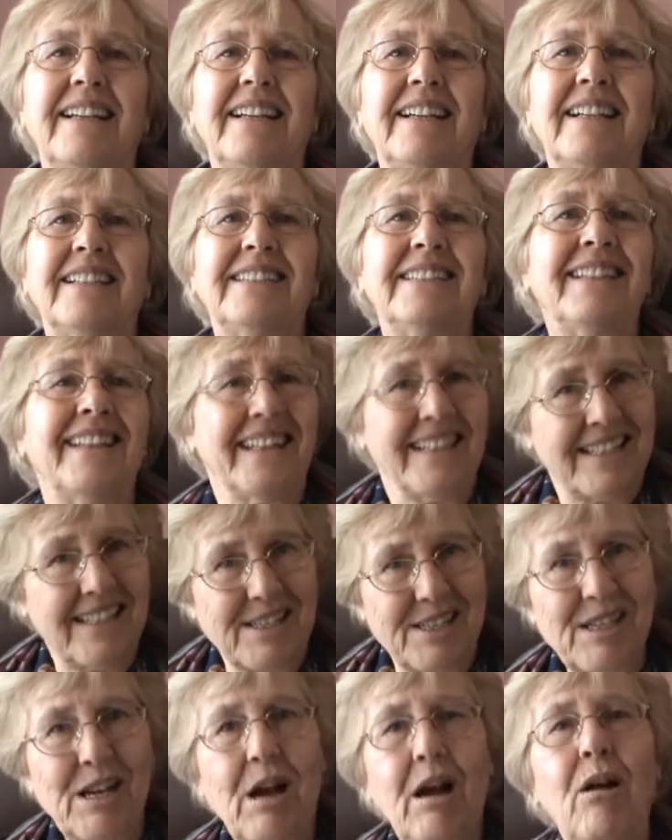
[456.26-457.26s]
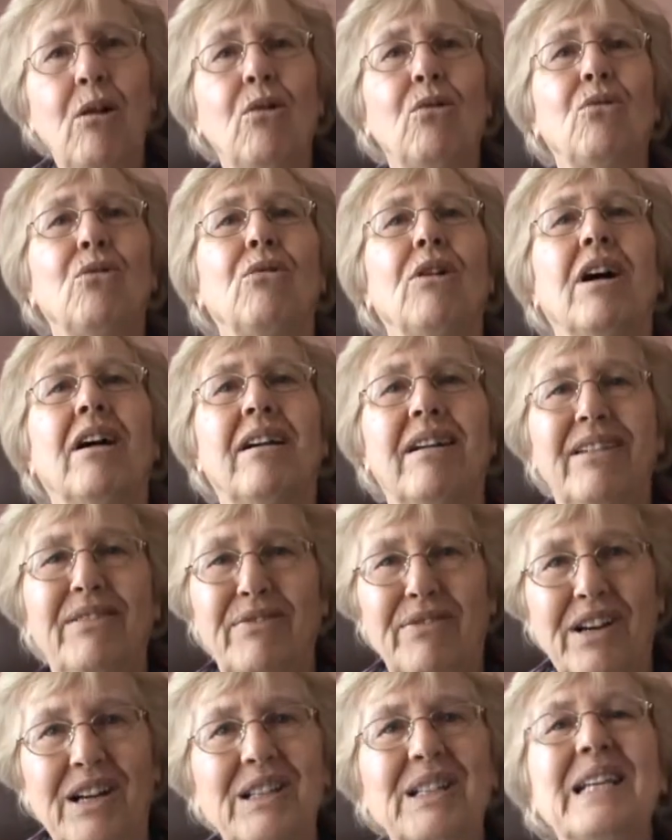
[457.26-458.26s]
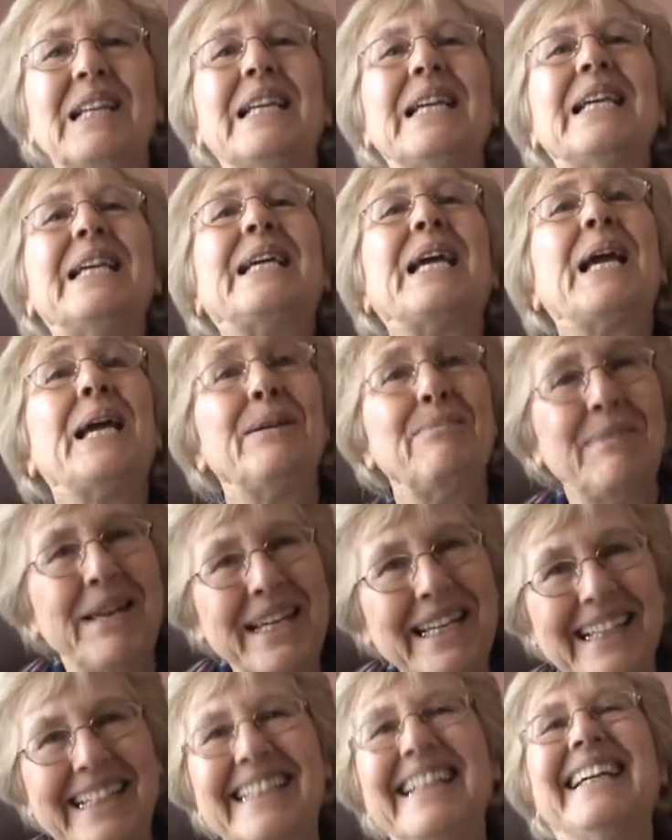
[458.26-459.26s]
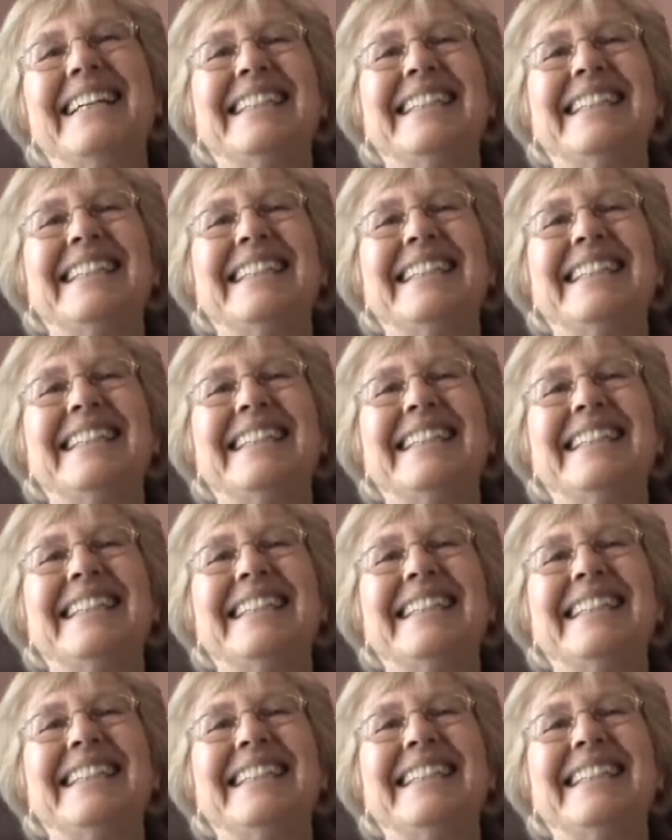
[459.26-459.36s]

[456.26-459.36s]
and this is how I finally came here.